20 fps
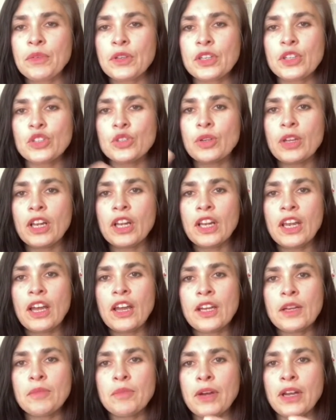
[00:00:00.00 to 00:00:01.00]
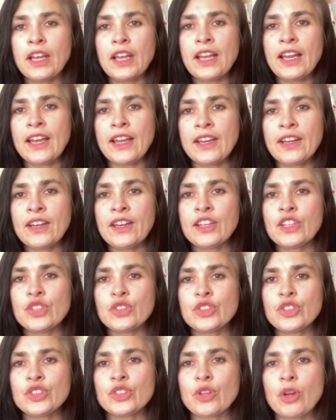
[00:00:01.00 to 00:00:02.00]
going to do it line by line and you
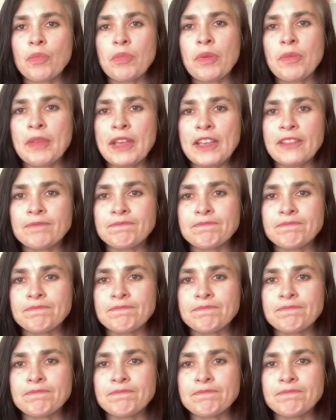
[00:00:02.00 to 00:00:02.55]
just copy me.